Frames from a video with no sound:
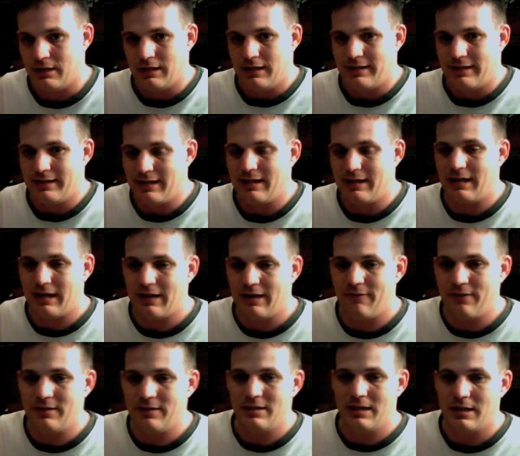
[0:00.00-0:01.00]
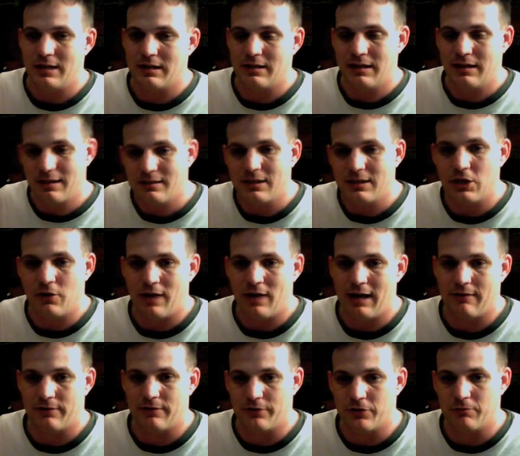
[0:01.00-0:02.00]
no, everything, nothing you
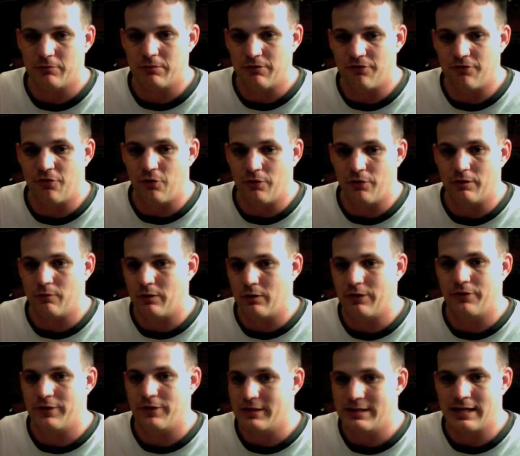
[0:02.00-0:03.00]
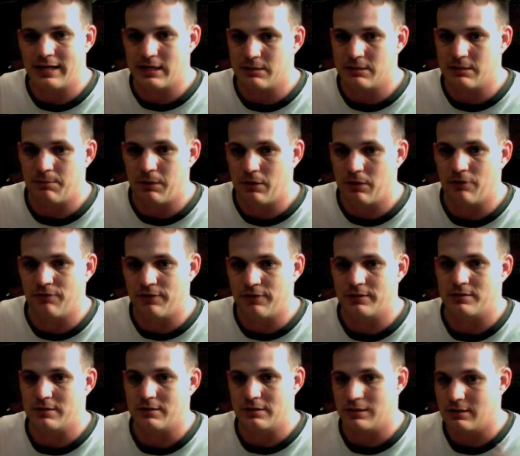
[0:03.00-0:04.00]
haven't heard before, whether it's XP or
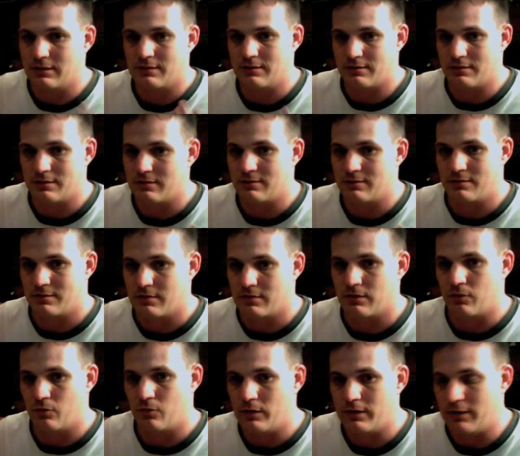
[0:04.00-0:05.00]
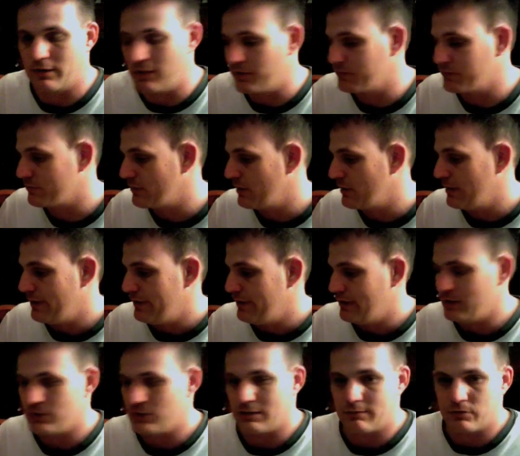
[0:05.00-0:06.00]
Vista, it's, it's, still Windows.
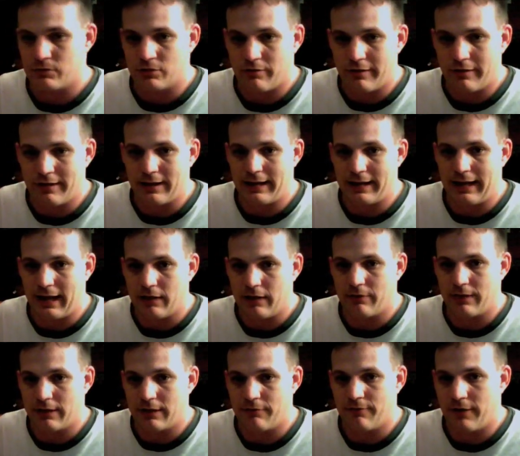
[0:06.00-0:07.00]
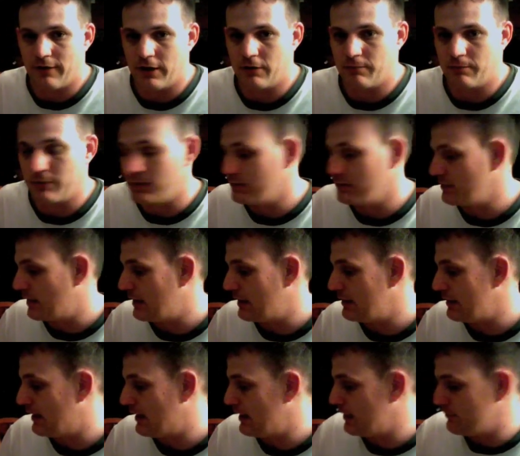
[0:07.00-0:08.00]
And so I'm trying to get out of that environment. I,
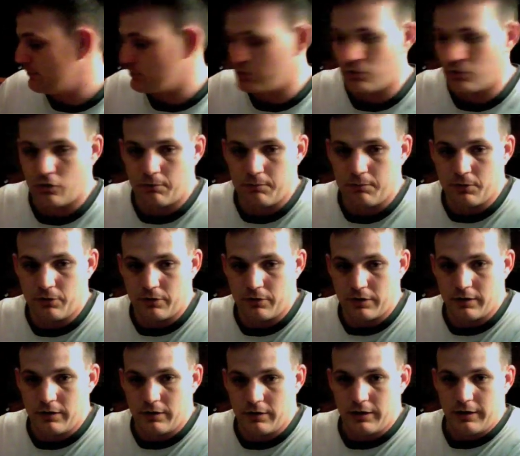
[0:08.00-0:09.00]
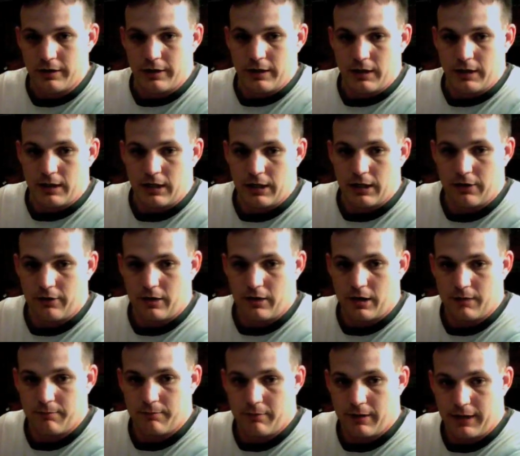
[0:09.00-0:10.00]
I am dual booted here
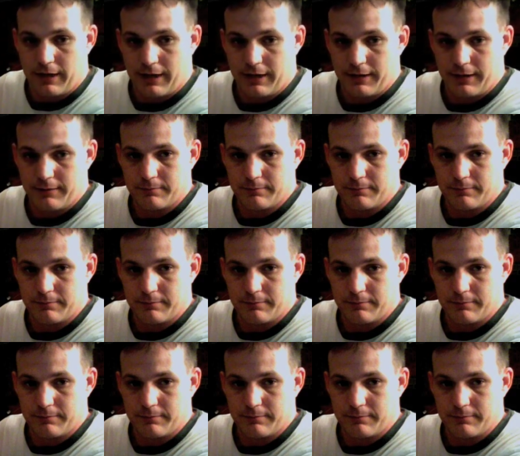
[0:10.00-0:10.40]
on my,